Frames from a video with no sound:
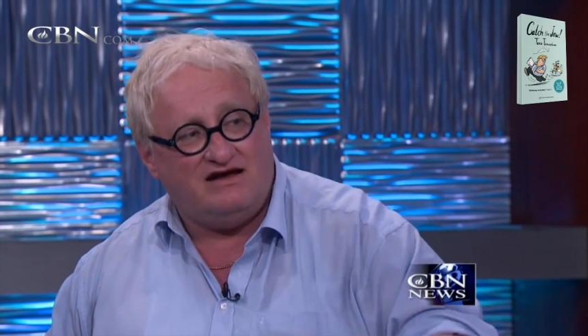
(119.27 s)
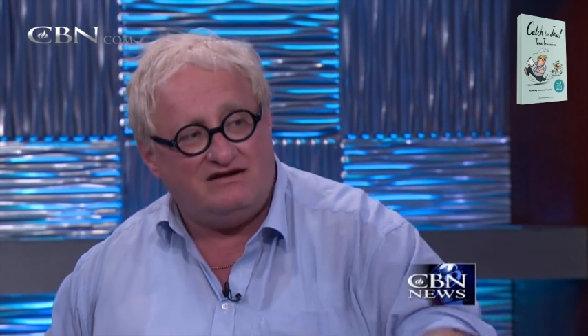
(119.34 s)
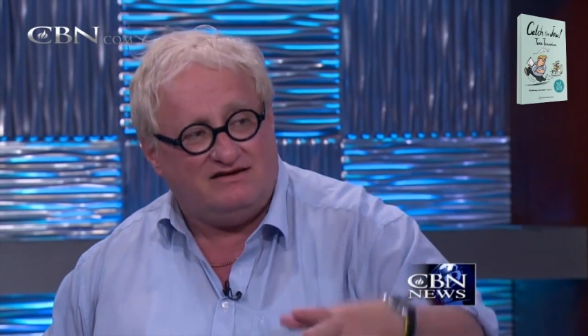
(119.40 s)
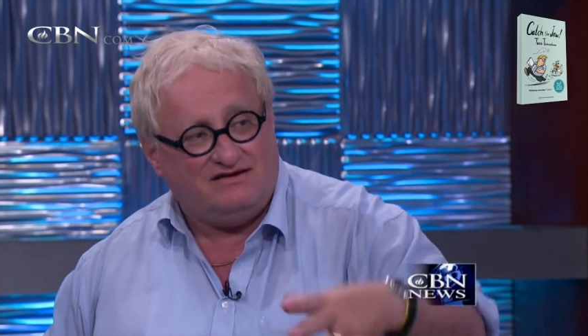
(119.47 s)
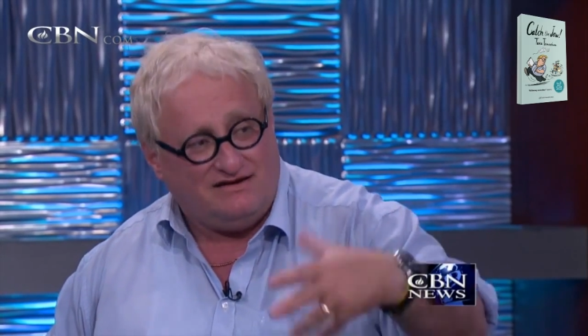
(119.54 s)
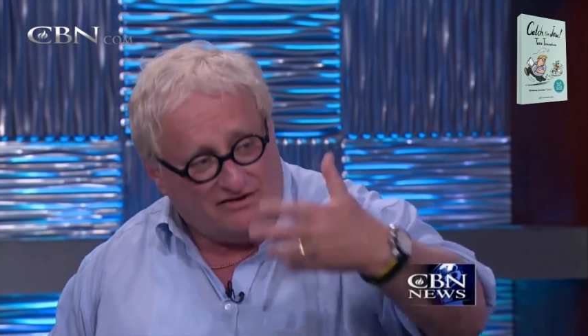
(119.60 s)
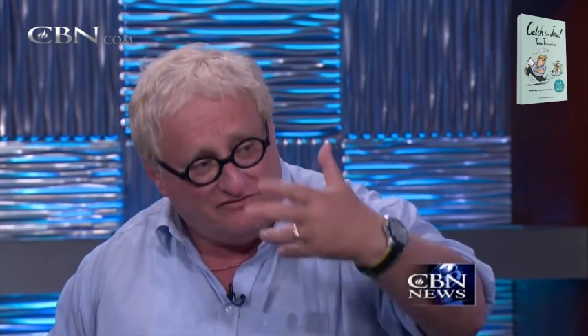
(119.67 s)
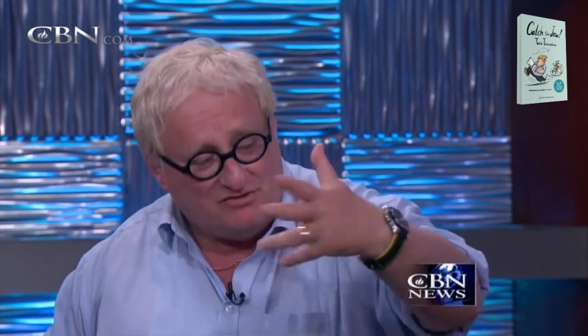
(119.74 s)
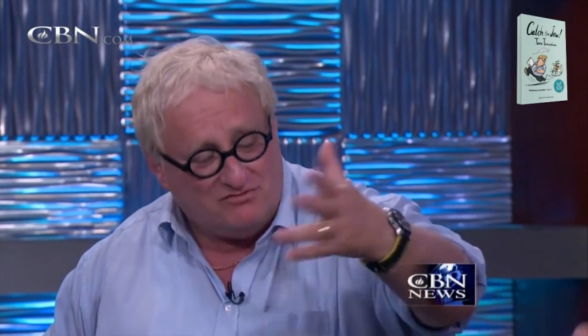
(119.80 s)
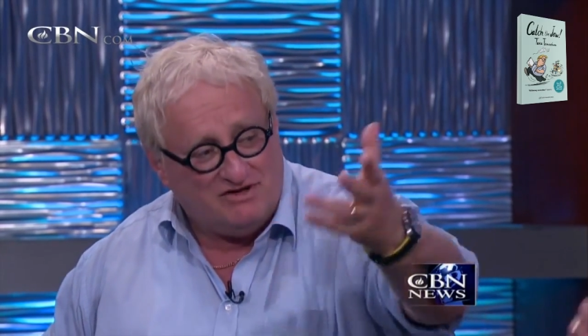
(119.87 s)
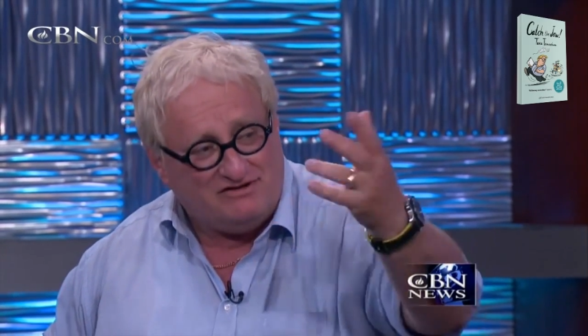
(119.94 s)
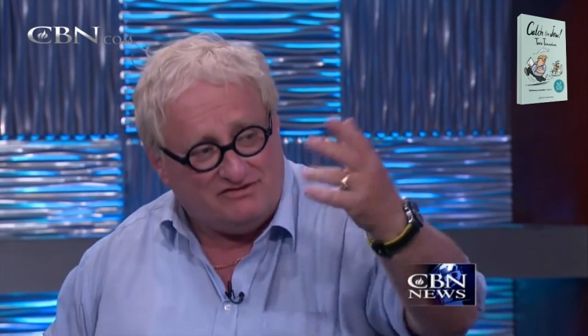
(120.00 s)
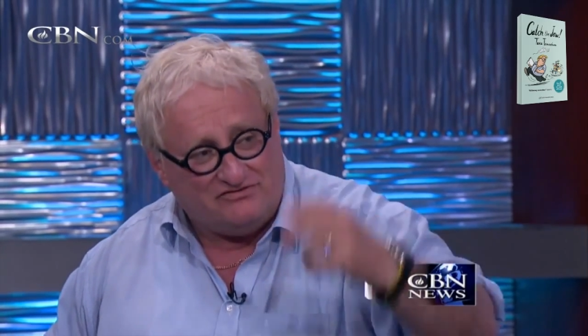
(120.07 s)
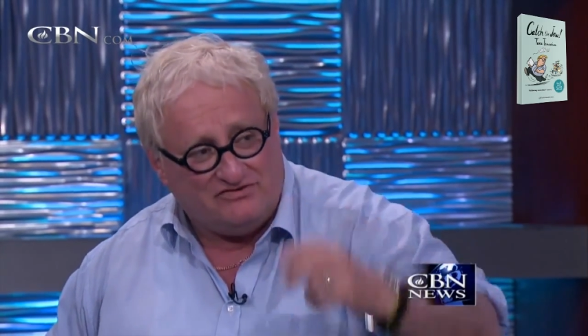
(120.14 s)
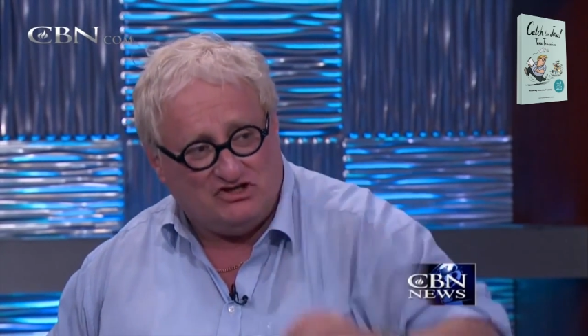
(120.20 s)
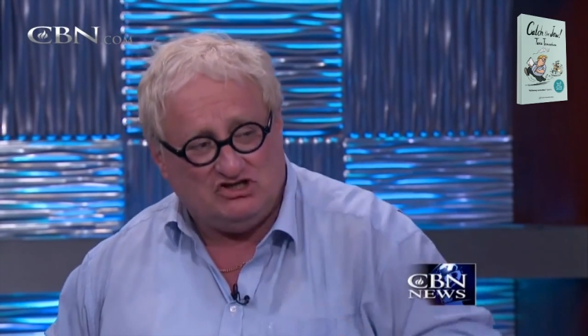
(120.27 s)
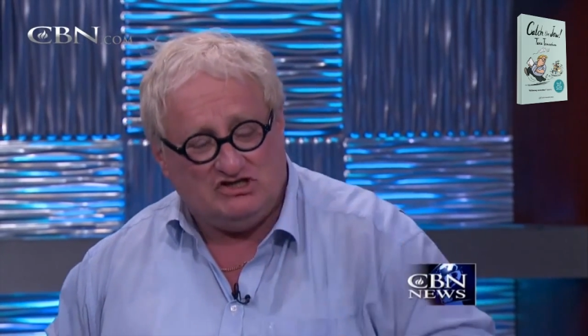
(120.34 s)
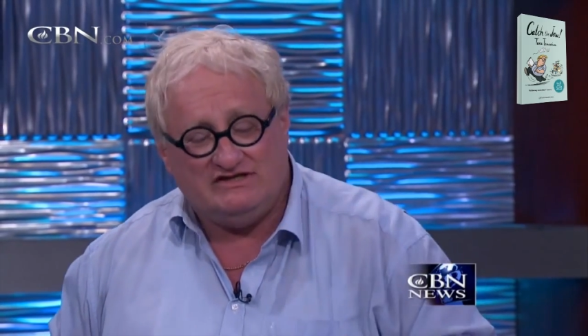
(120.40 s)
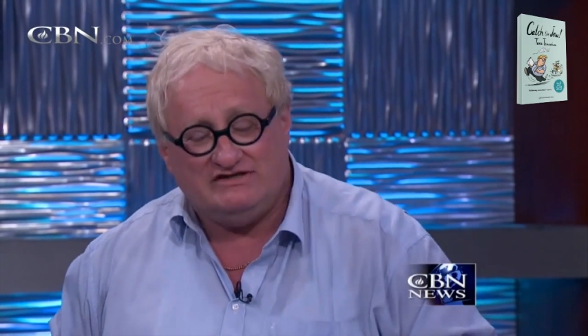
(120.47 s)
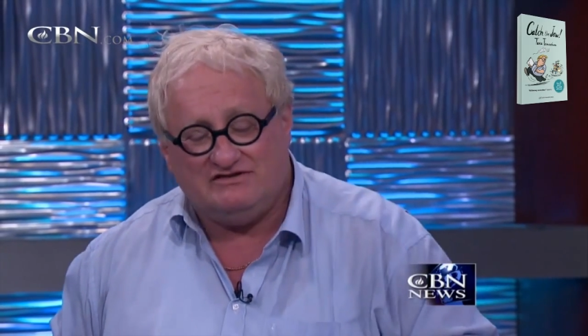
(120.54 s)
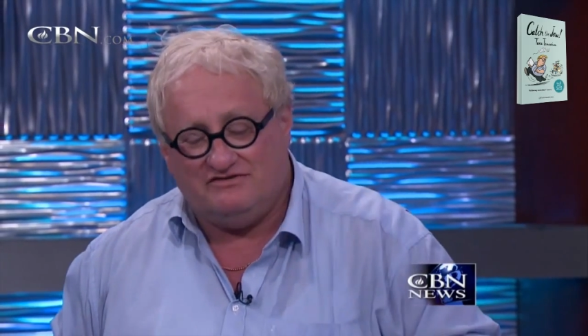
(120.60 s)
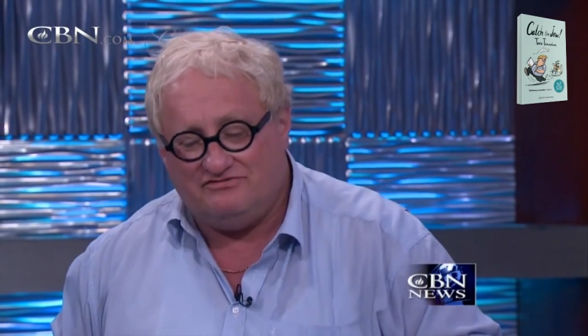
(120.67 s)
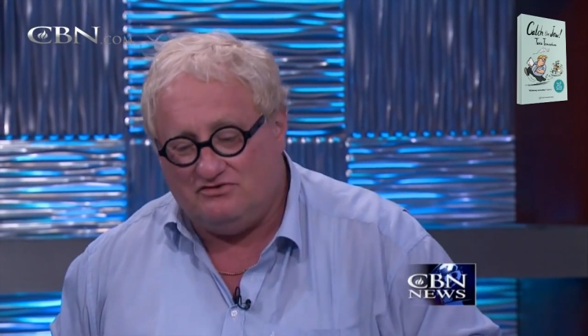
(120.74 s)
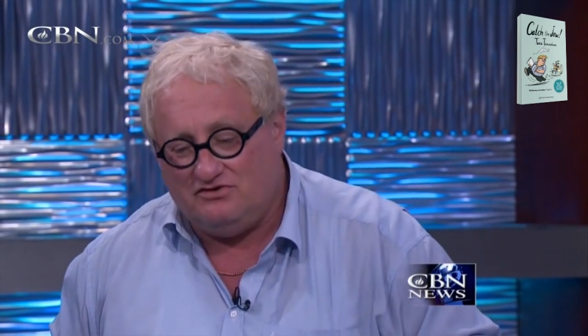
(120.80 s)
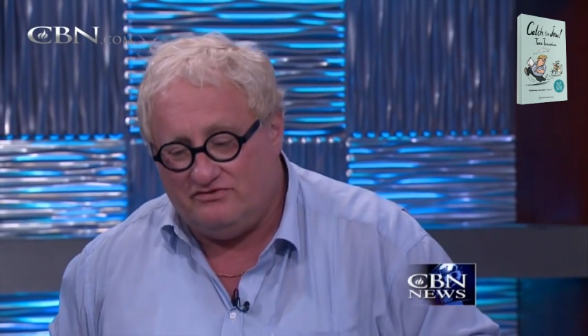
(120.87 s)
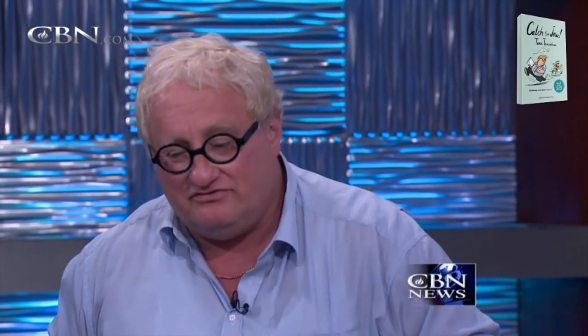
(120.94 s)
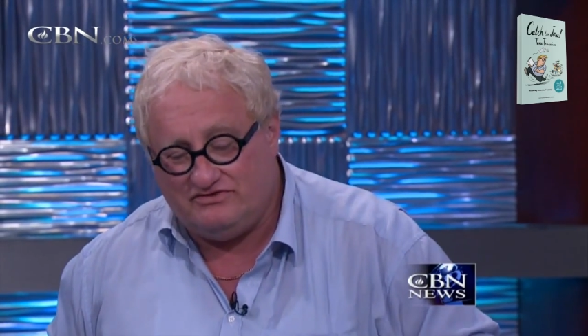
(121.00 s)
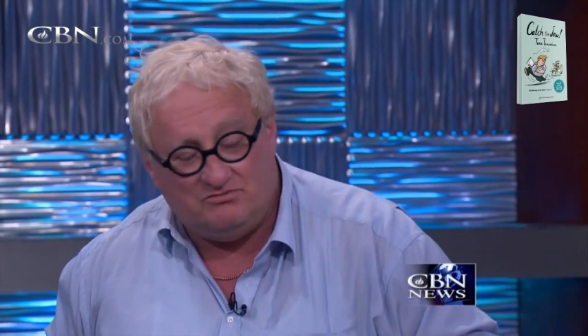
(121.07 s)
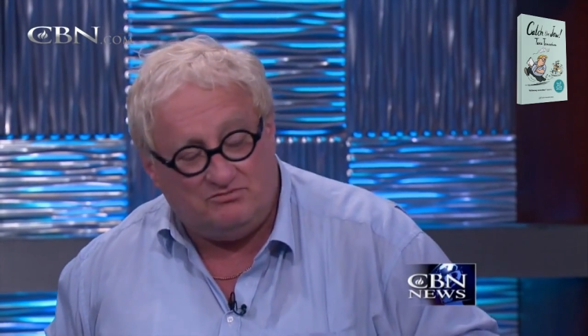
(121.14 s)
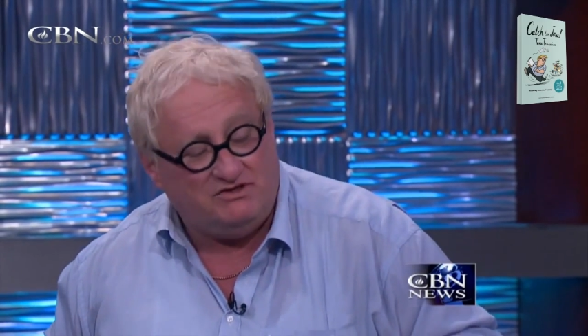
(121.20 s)
and the government officials
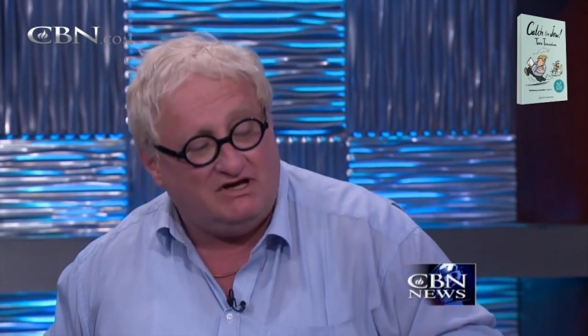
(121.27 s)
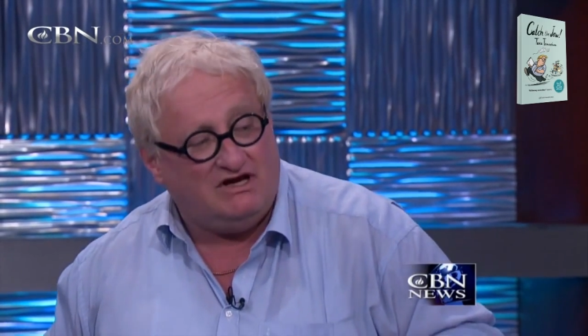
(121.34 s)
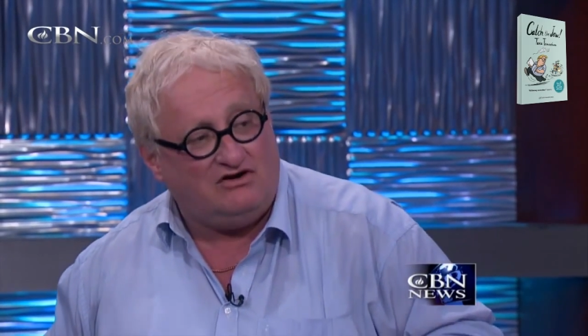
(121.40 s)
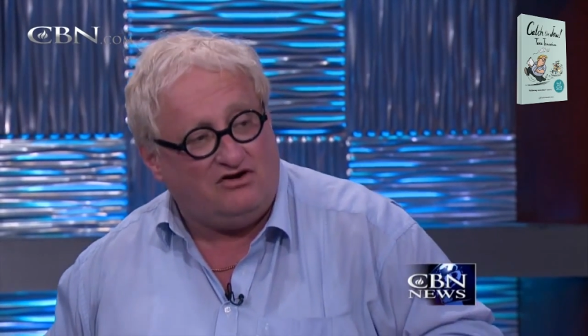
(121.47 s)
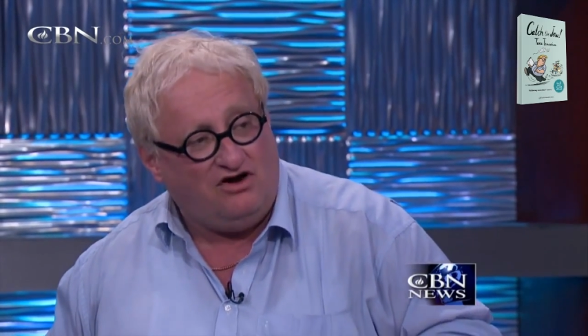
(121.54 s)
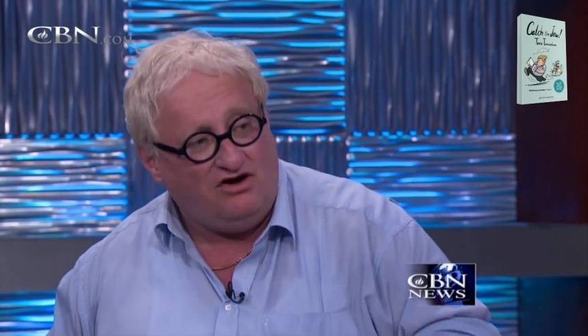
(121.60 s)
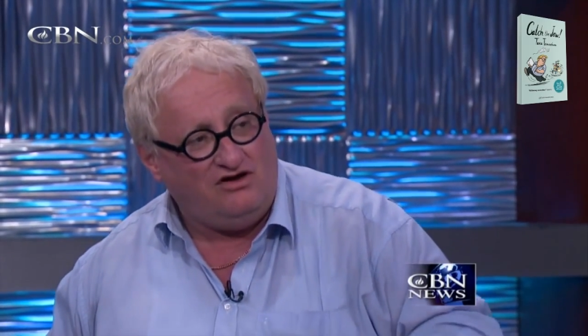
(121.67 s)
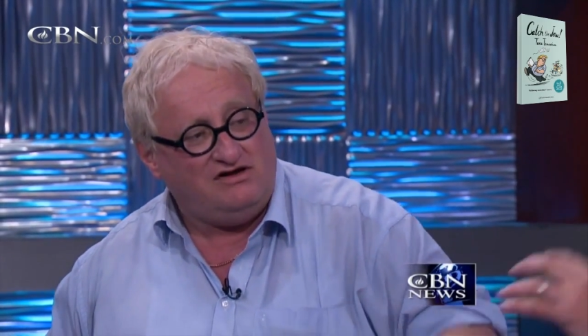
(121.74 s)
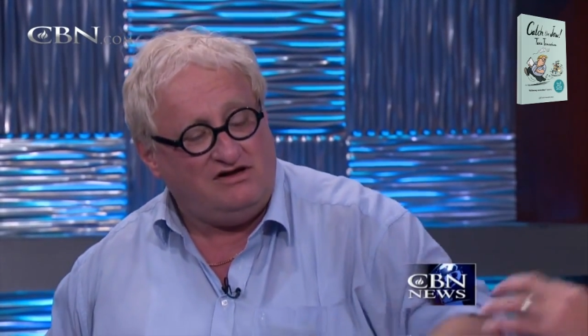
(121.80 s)
of the PLO.